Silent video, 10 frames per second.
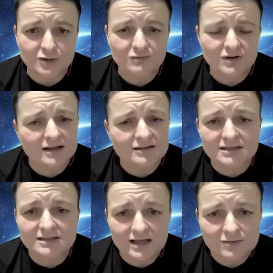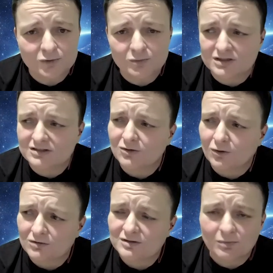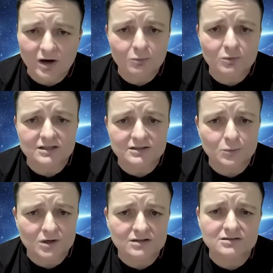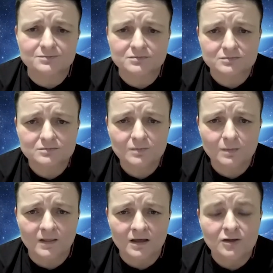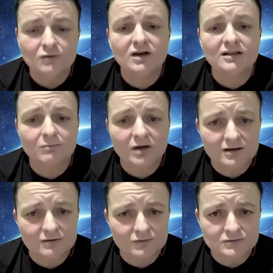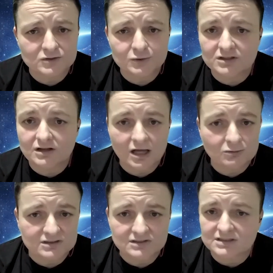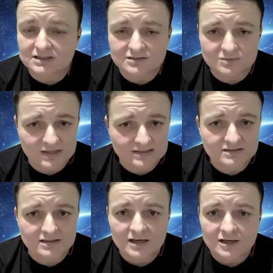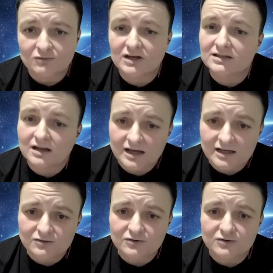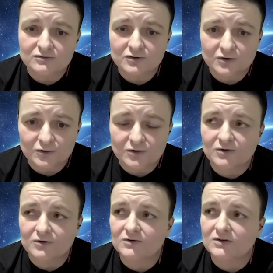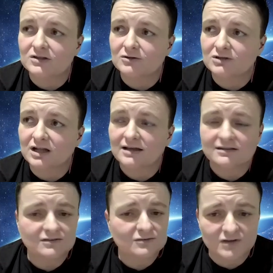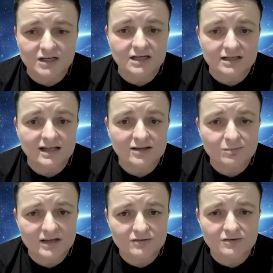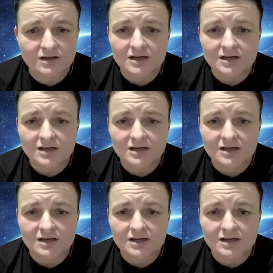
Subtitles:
you've got, in that moment, all the power in the world. You've got the microphone, so you're the loudest in the space. You've got the light on you, so you're, the lightest thing in that space.